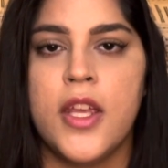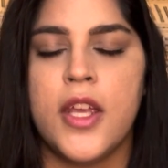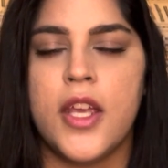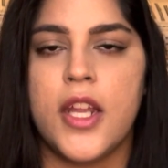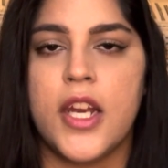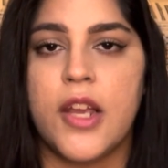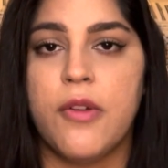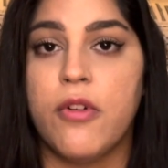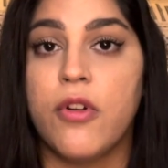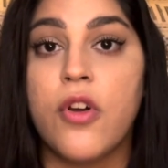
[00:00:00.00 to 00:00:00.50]

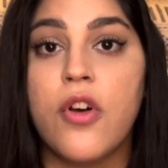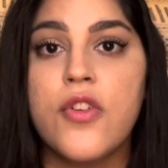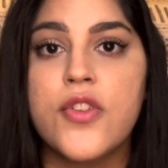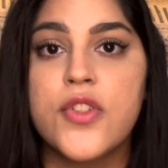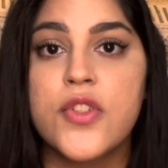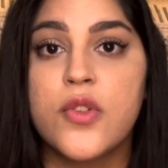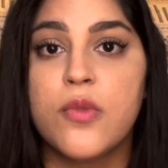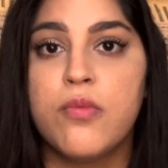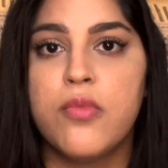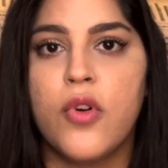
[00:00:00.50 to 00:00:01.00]
and I would
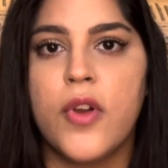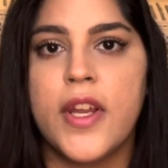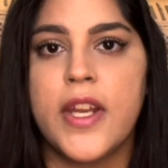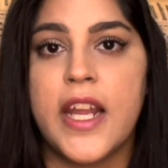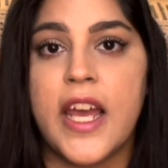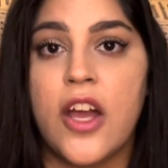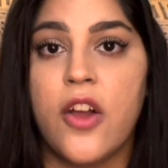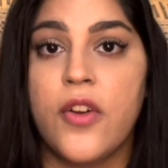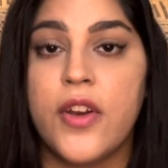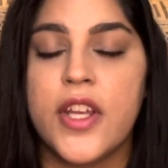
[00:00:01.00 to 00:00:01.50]
also point
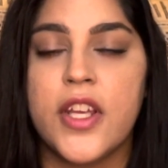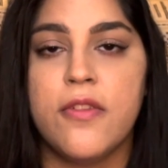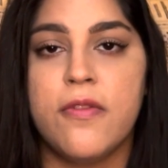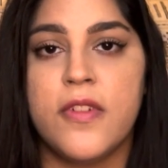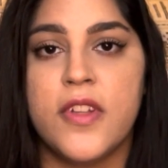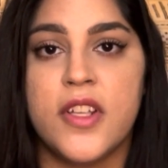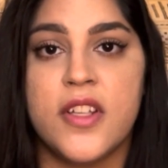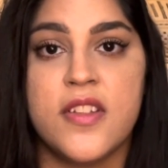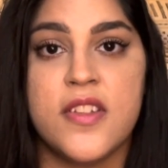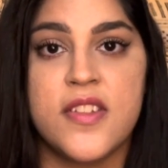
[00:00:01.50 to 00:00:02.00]
out if
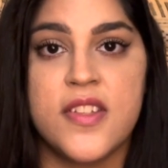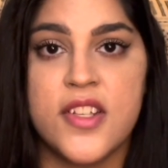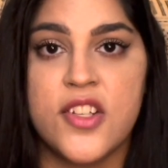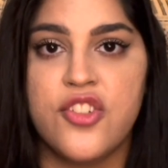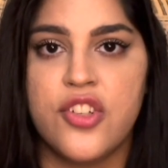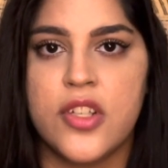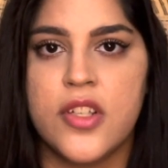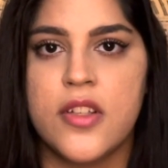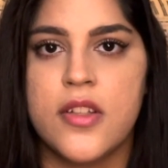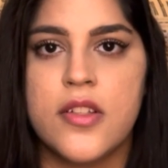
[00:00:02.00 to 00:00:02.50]
the
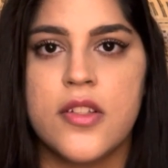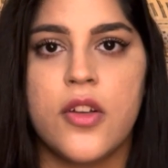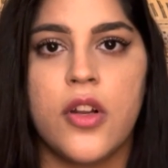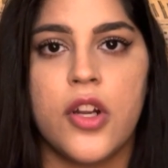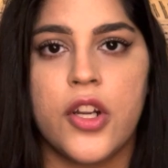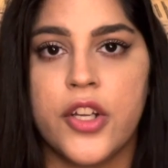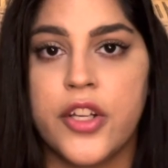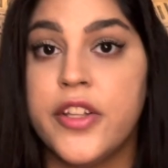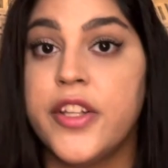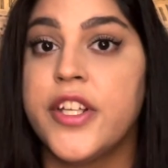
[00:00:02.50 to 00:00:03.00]
incisions are
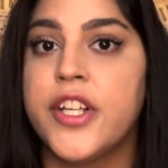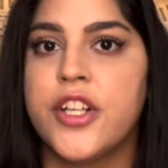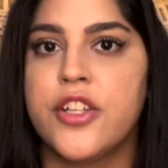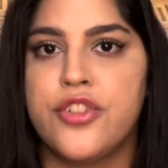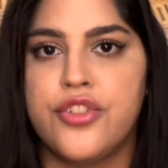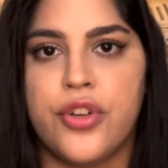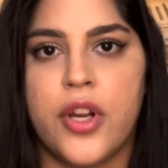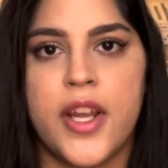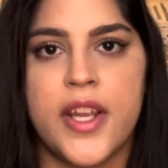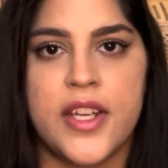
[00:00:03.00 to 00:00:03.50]
clear,
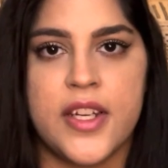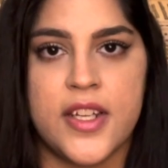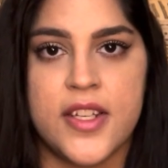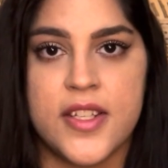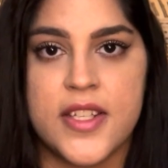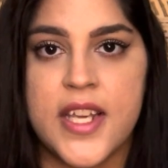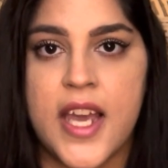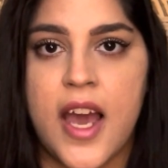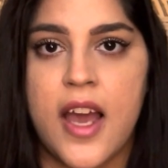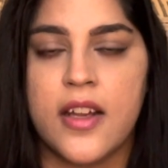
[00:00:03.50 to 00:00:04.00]
dry, and
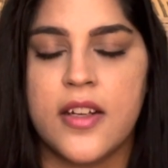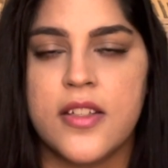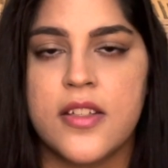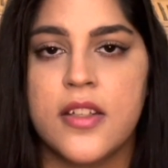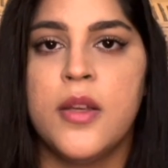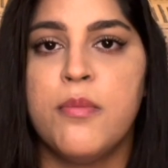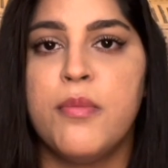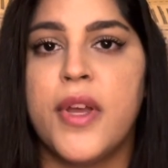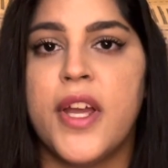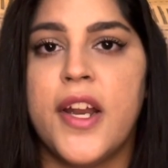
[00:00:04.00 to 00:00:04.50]
intact.
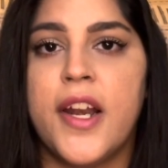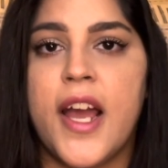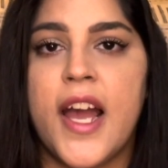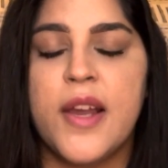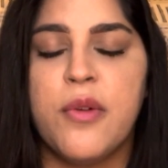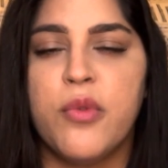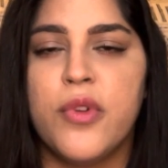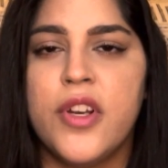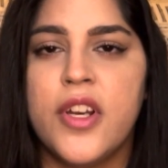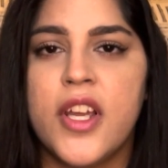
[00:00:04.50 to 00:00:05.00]
But I
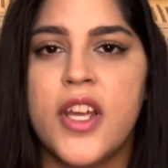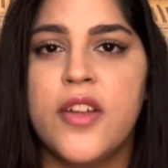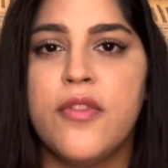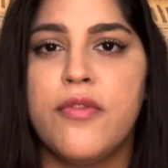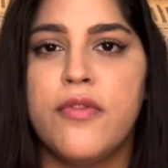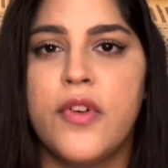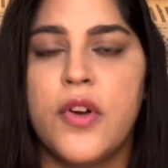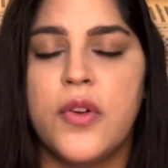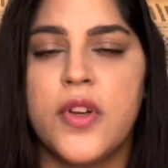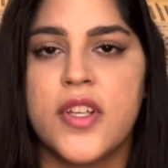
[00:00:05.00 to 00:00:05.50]
would not
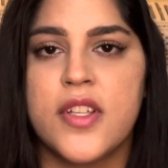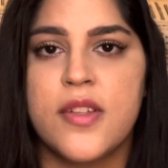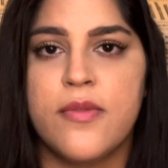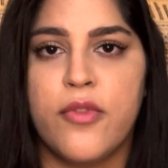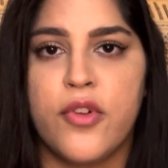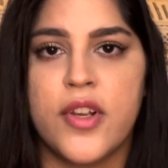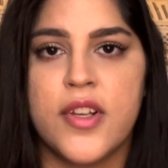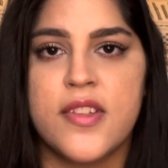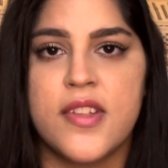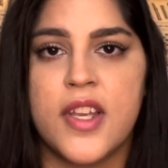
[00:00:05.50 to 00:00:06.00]
focus,
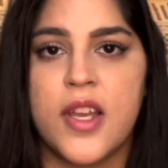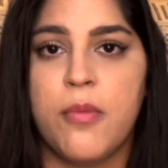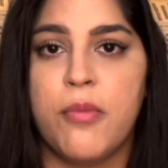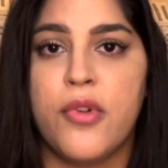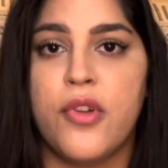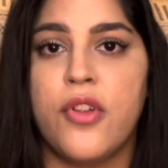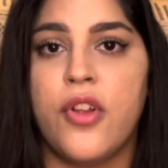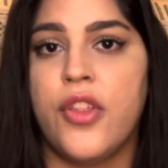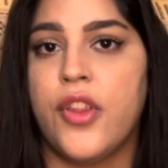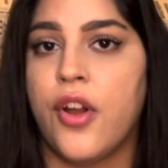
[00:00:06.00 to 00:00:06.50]
for example,
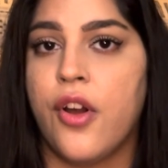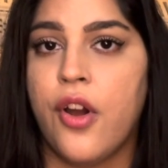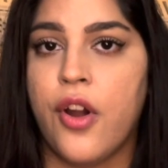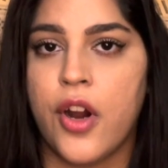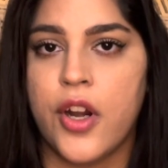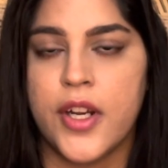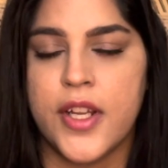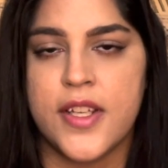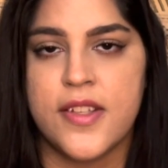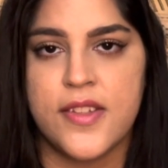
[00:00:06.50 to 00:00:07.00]
on the
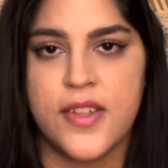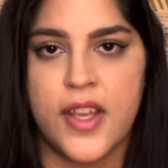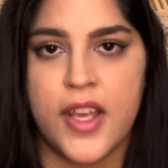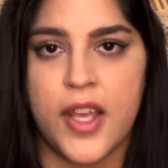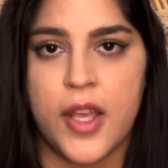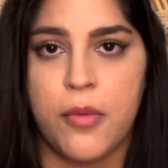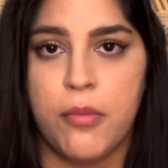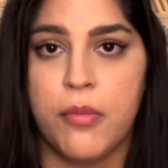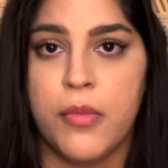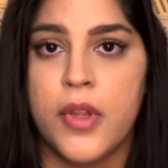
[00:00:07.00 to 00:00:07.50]
heart
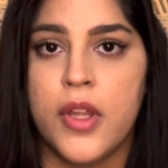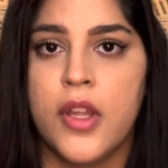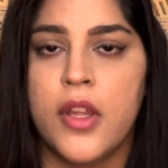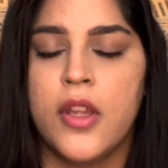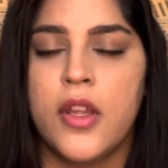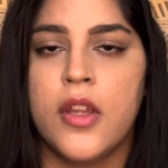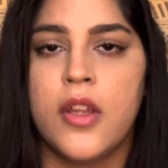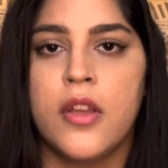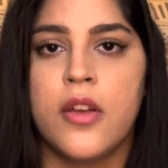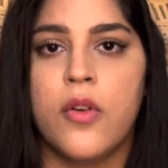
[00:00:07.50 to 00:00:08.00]
exam
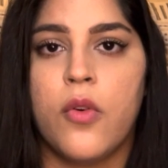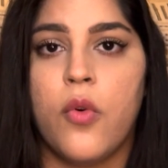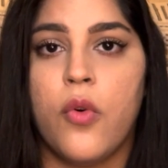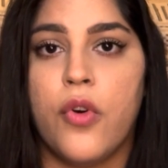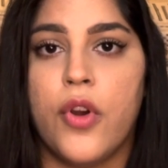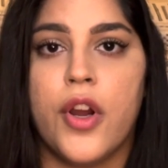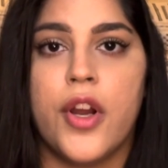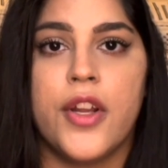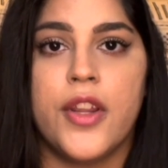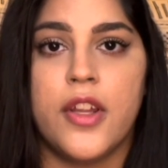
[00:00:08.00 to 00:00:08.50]

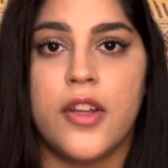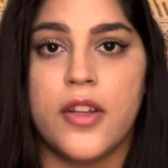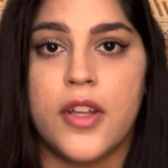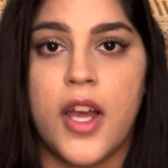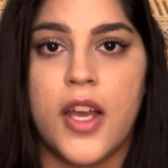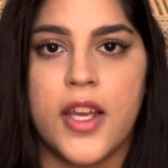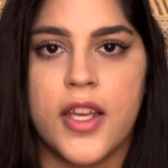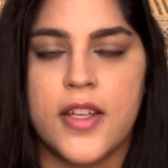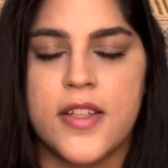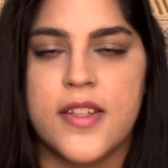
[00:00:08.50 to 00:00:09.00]
or the
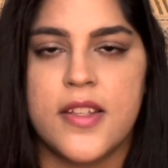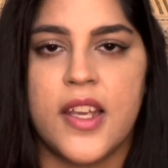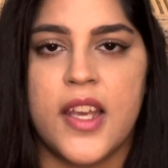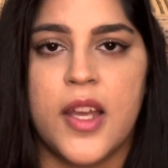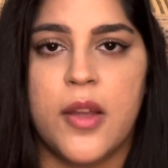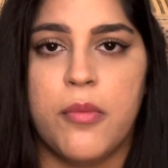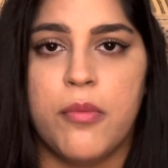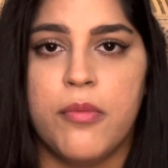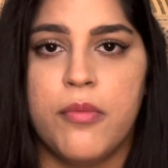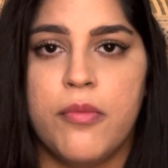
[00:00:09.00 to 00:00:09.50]
lung
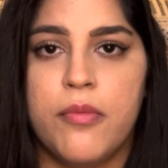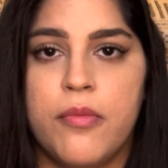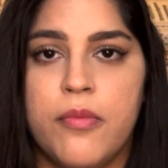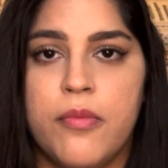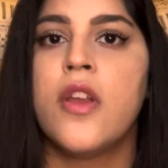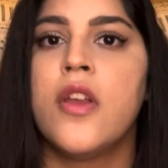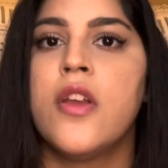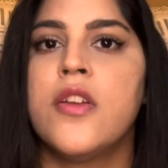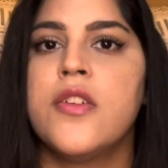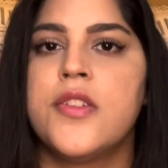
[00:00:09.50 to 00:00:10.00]
exam.
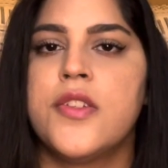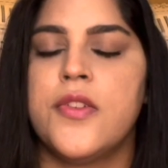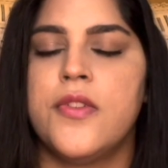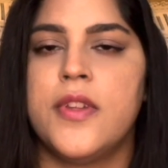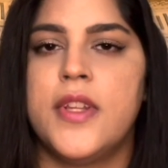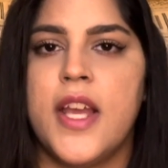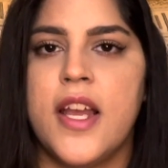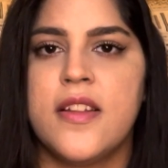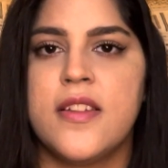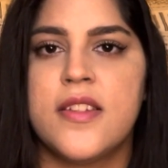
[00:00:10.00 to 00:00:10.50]
So
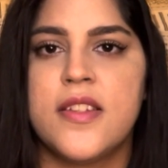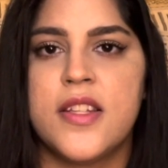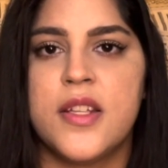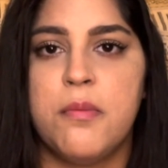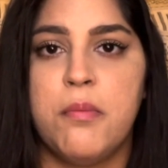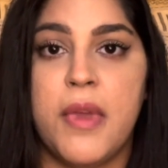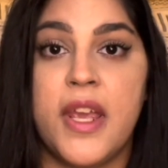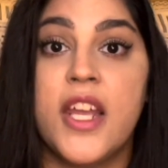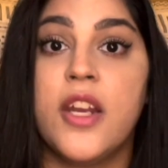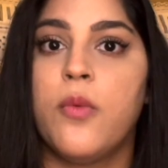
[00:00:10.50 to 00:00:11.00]
that's the
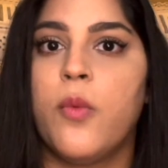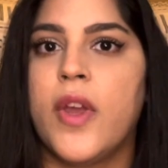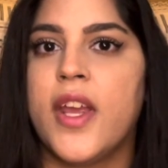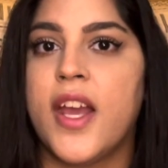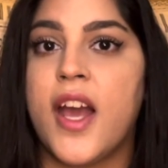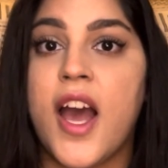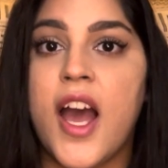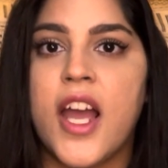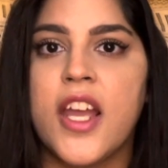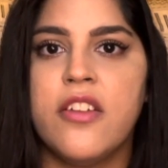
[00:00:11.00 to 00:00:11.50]
main
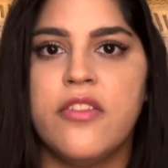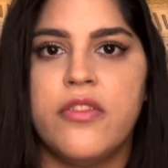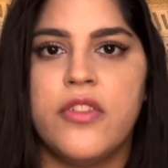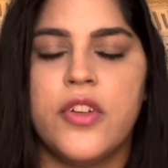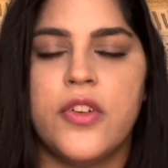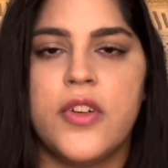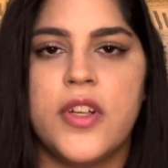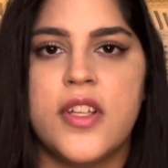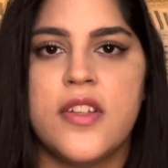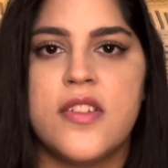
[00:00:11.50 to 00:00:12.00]
way I've
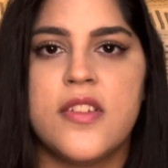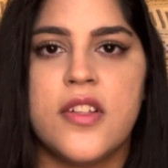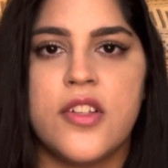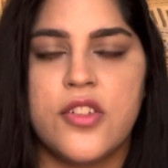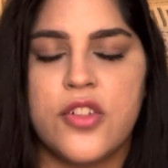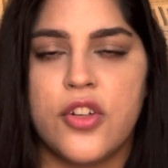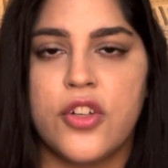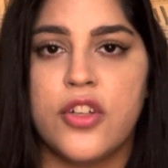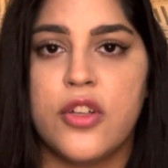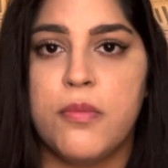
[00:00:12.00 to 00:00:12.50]
noticed
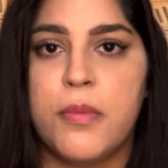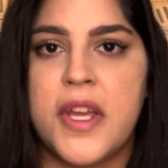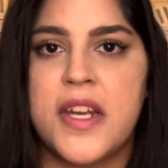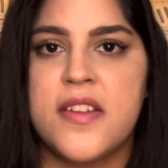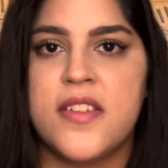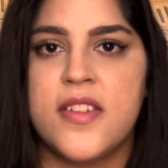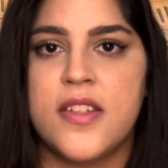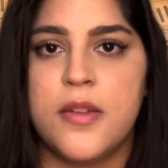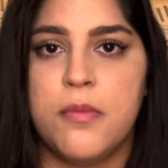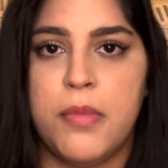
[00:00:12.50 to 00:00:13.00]
internal
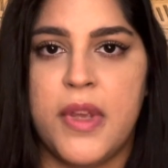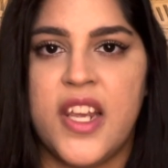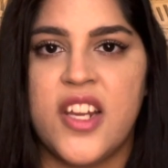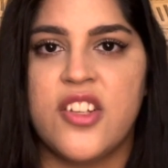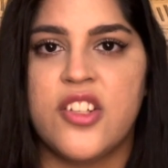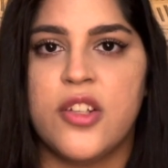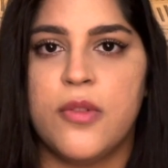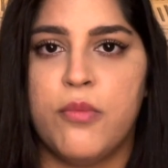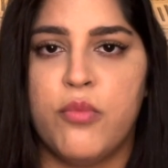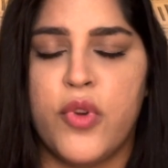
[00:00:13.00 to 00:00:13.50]
medicine
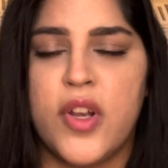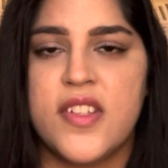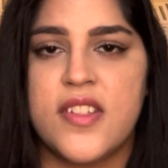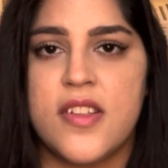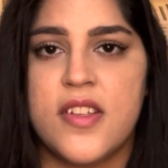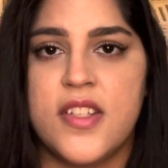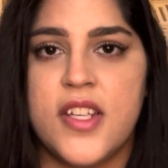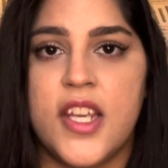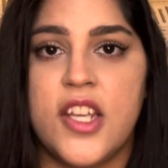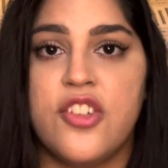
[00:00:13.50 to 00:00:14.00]
patient
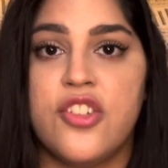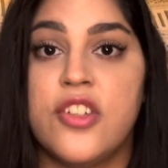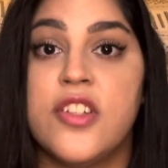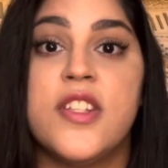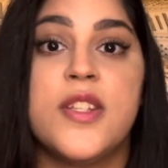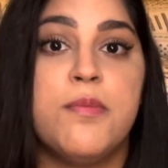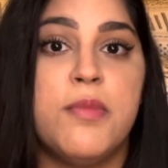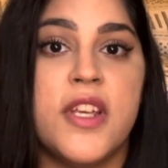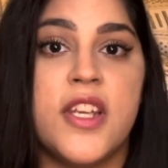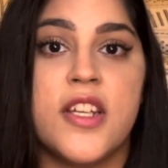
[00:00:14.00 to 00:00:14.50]

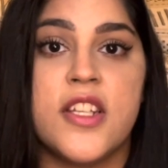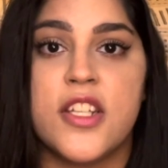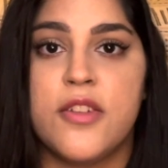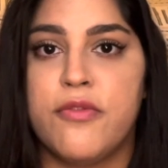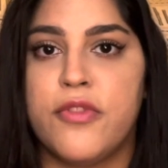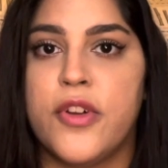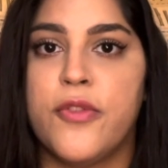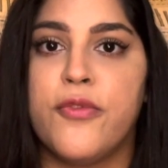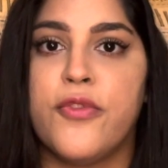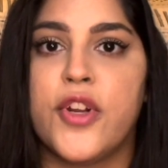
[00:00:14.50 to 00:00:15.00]
presentations being
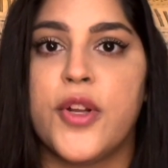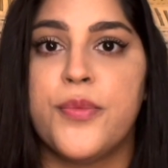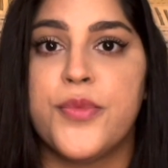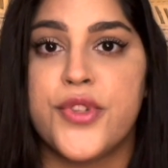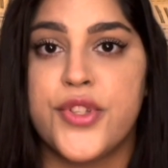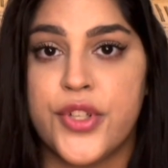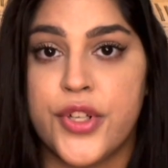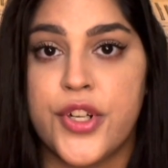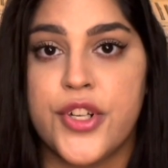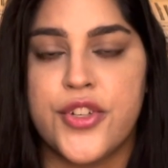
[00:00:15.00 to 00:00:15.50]
different from
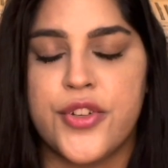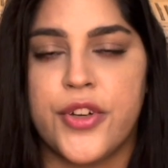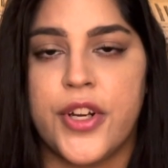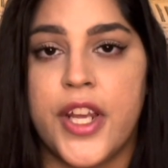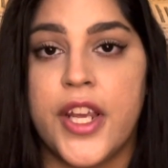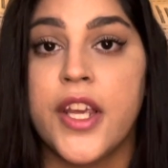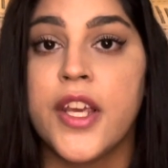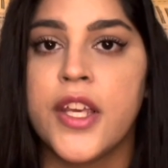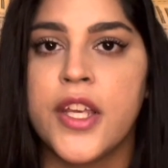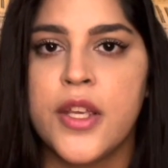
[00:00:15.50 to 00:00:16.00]

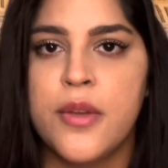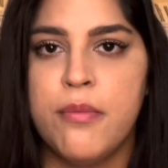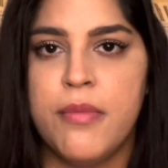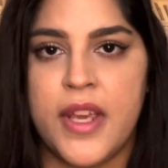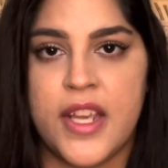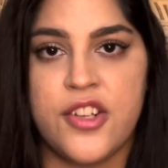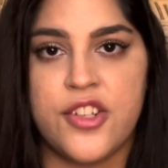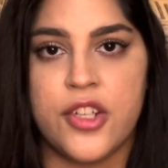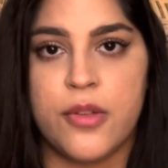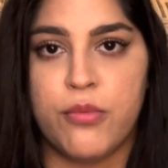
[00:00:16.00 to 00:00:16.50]
surgery
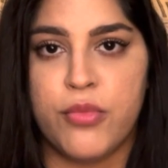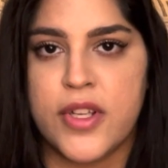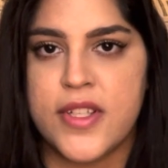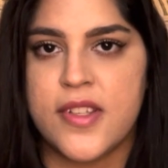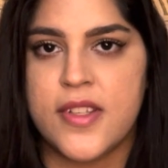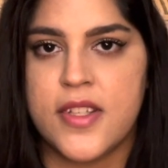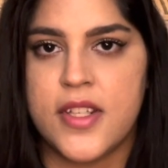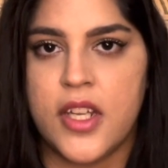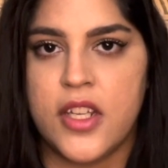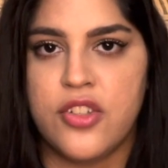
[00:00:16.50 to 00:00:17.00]
patient
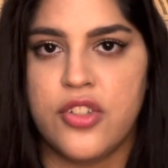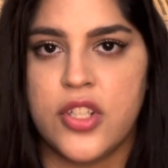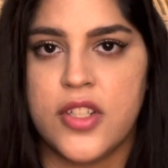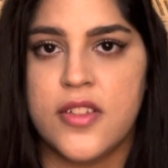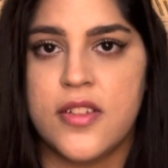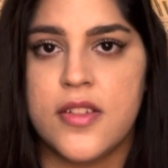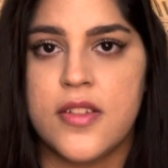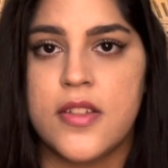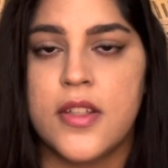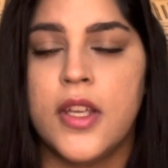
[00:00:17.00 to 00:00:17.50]

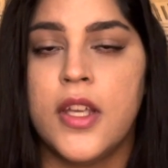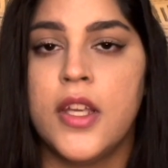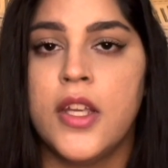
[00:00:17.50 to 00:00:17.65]
presentations.